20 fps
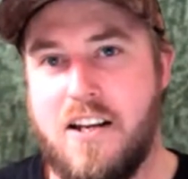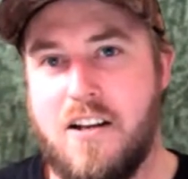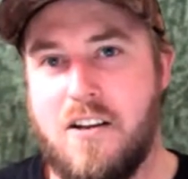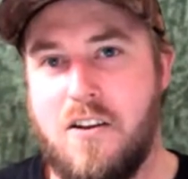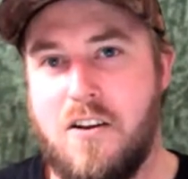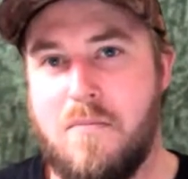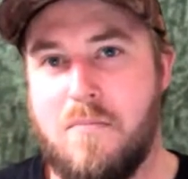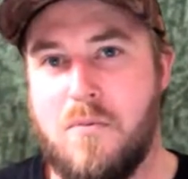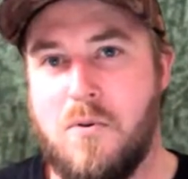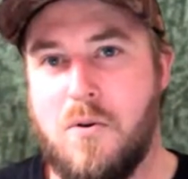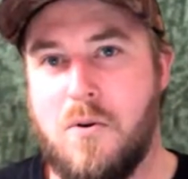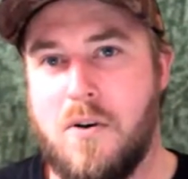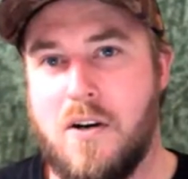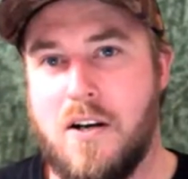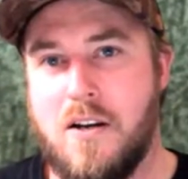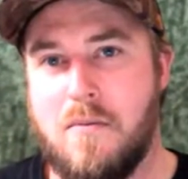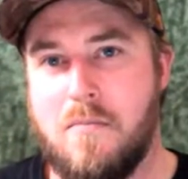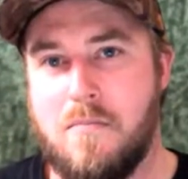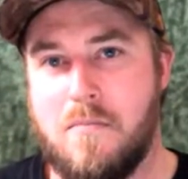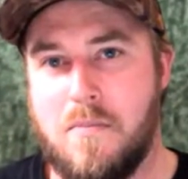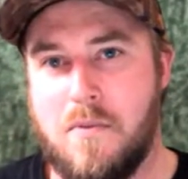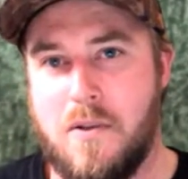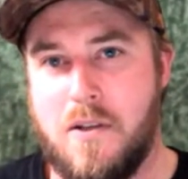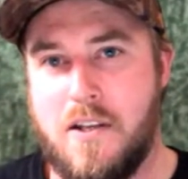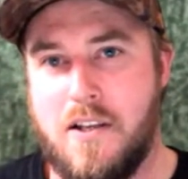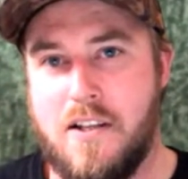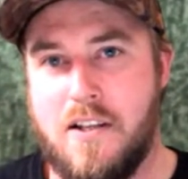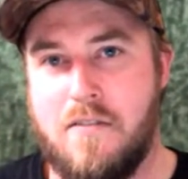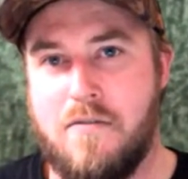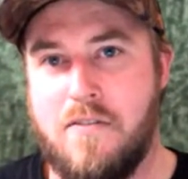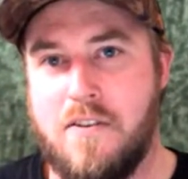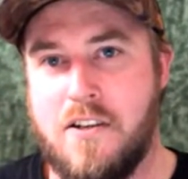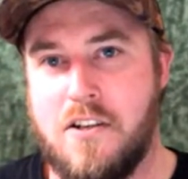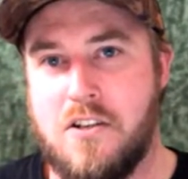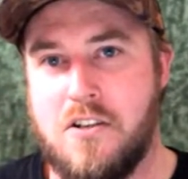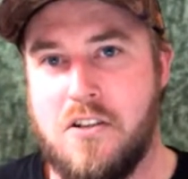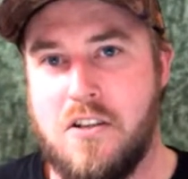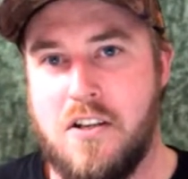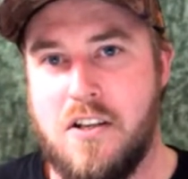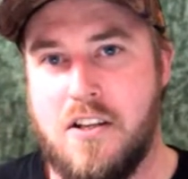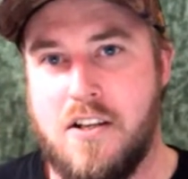lot more killifish.